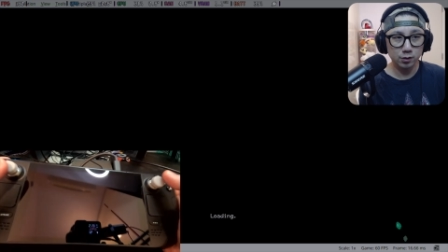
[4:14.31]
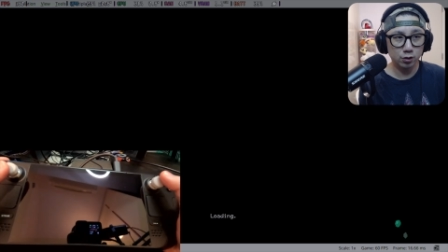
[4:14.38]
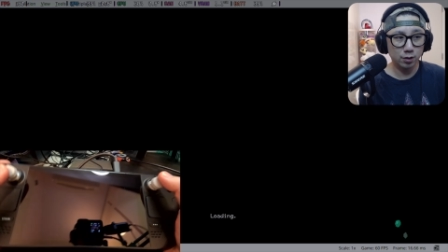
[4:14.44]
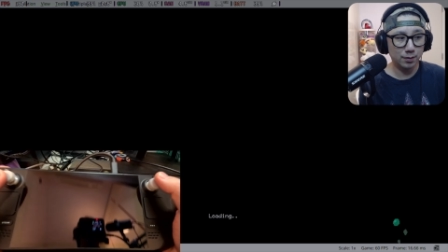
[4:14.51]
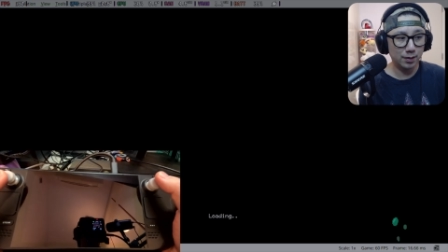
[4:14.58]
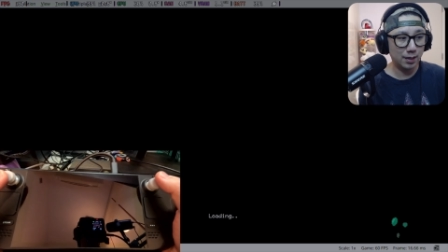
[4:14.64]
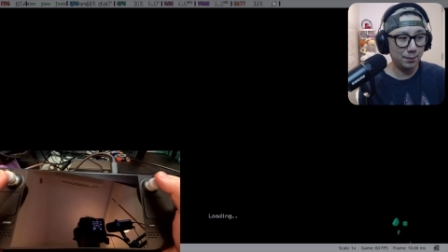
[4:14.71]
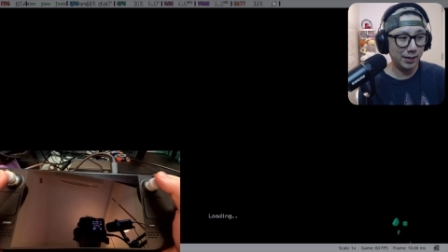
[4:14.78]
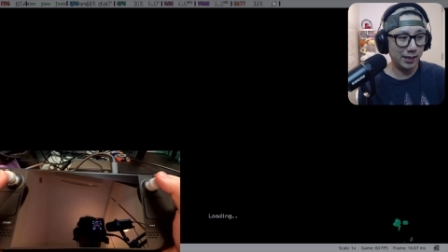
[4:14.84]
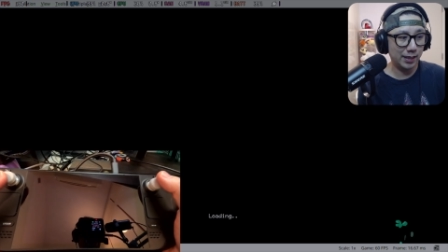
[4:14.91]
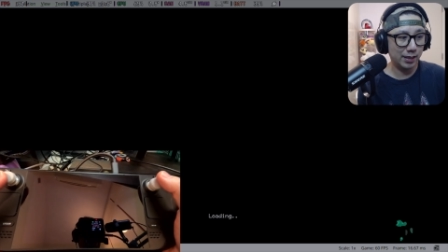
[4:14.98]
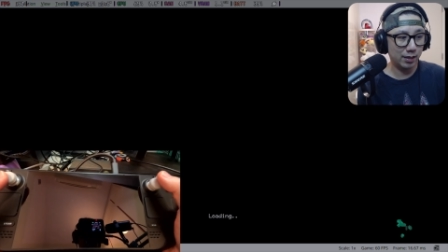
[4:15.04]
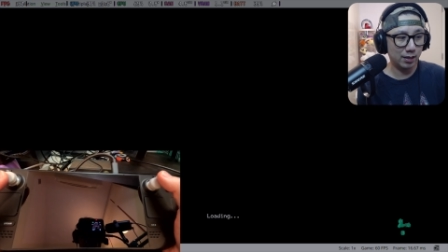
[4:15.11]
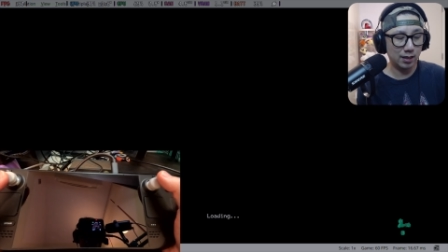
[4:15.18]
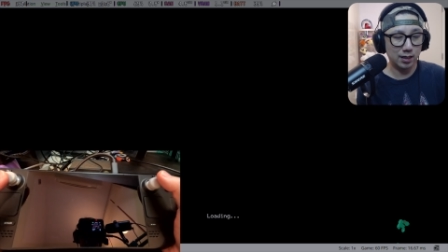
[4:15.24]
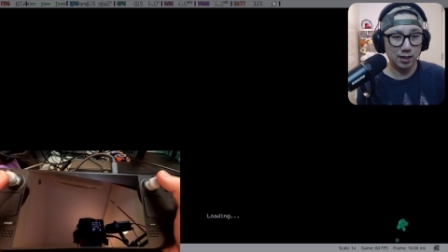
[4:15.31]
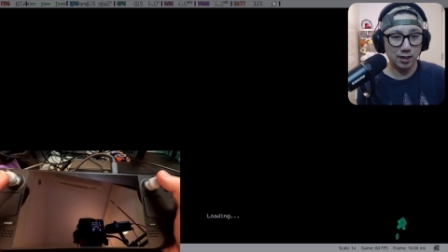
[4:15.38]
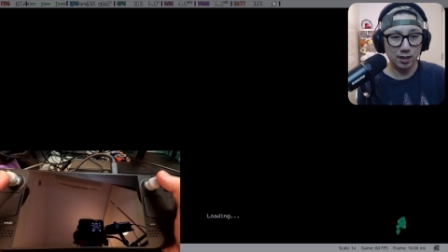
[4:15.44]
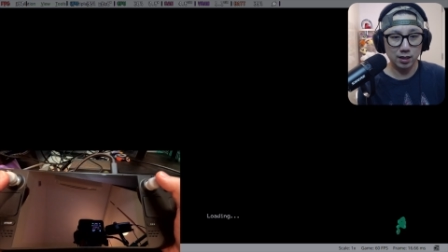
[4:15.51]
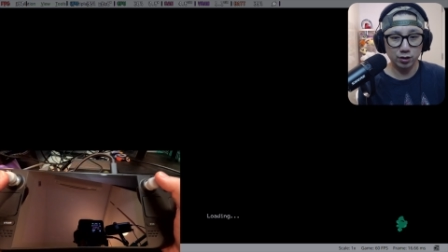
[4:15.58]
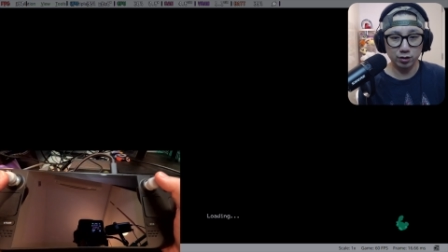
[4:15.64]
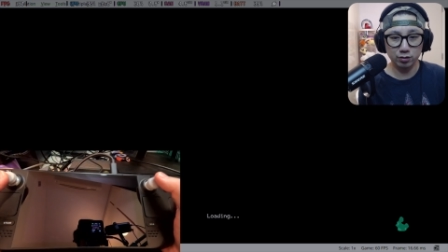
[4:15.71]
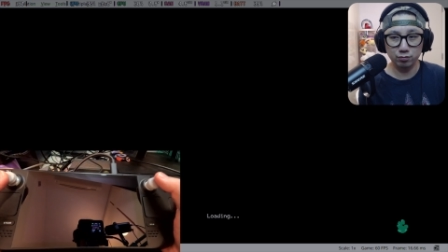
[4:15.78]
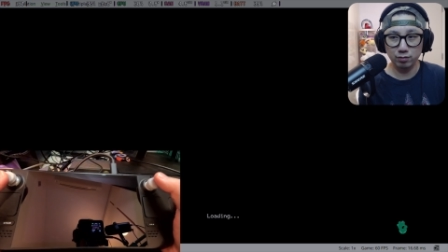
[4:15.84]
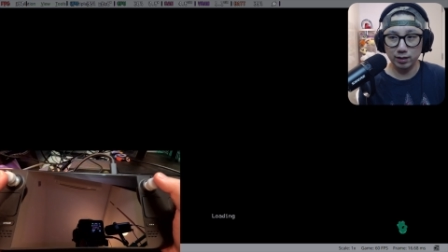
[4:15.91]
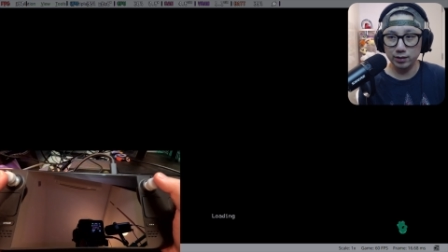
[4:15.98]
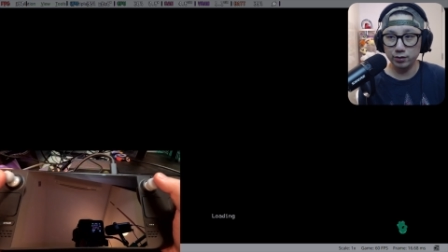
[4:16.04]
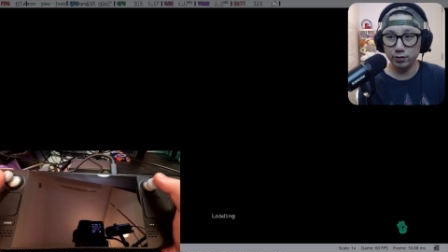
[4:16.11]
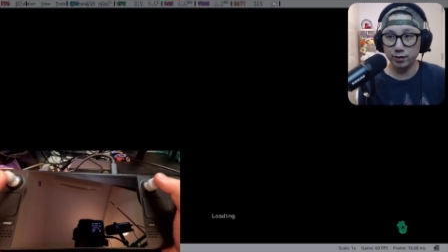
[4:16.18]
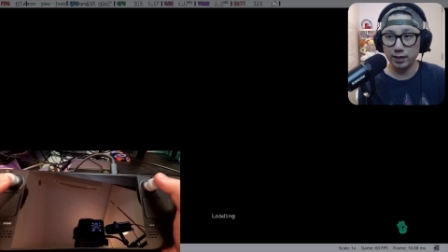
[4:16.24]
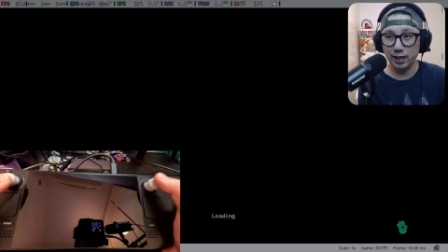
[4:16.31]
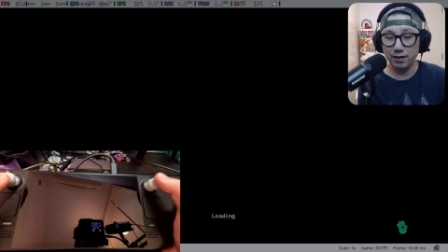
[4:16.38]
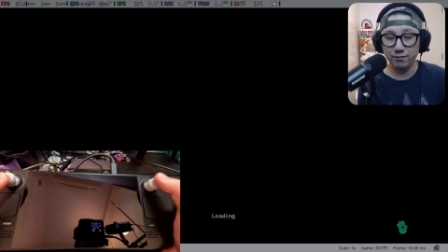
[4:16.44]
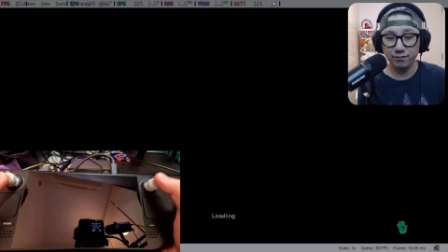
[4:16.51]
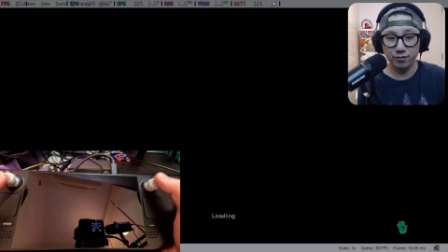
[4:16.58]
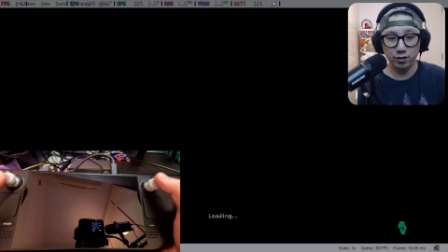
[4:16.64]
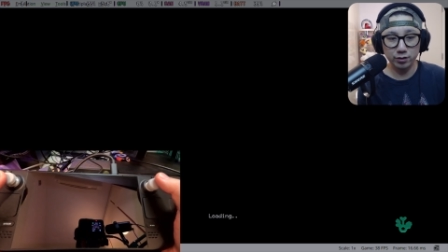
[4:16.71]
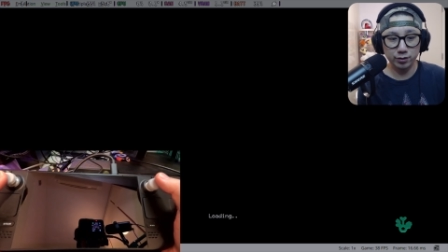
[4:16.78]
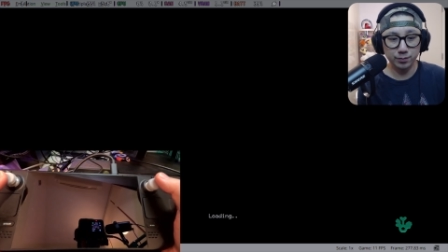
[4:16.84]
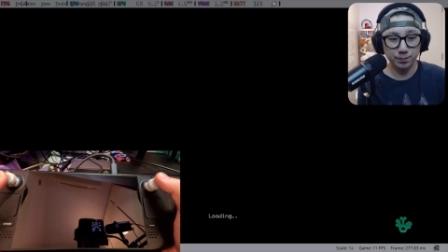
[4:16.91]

So let me uh, just run into the game first